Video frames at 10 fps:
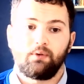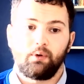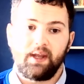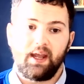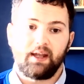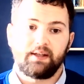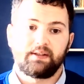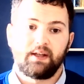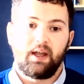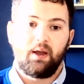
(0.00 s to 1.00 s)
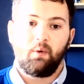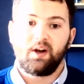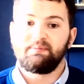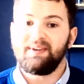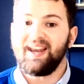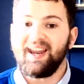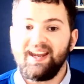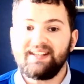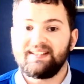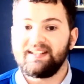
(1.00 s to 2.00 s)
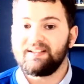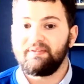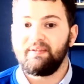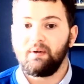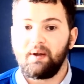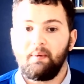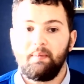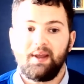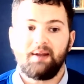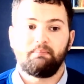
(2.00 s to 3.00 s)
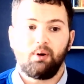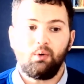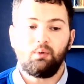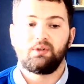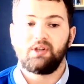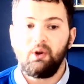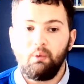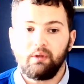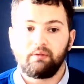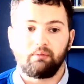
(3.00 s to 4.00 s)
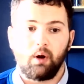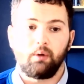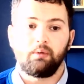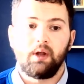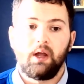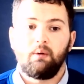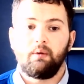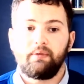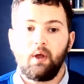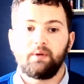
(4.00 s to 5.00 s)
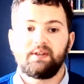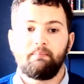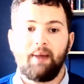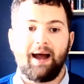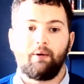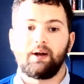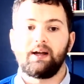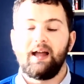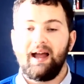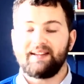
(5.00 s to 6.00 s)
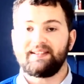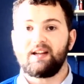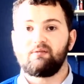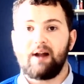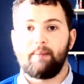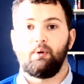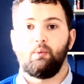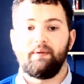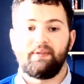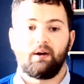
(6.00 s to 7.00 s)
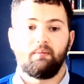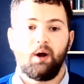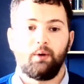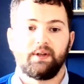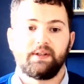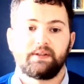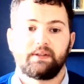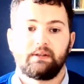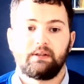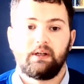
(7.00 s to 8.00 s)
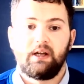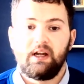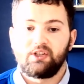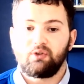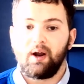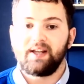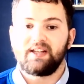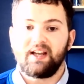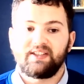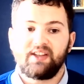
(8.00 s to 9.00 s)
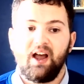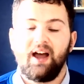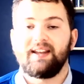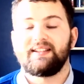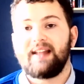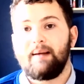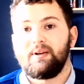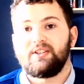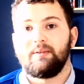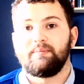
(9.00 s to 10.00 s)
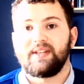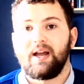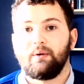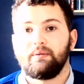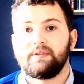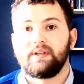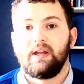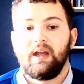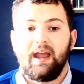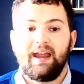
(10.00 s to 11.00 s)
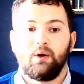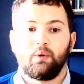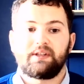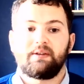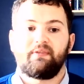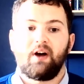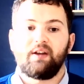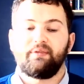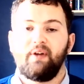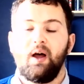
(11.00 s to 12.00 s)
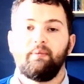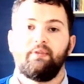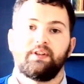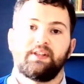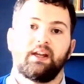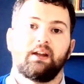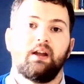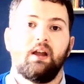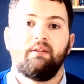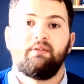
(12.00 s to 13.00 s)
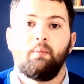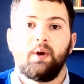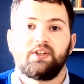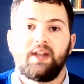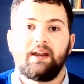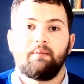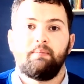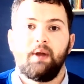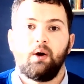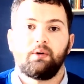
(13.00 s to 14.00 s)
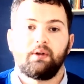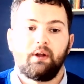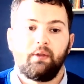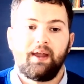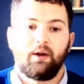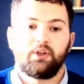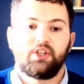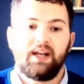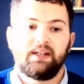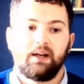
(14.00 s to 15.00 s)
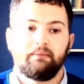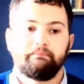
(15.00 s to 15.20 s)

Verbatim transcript: four years where it's been easy to feel like we're being pulled to and fro with those in power as they grapple with their opponents, trying to assert and establish themselves in order to find a firm footing from which they can build on their agenda.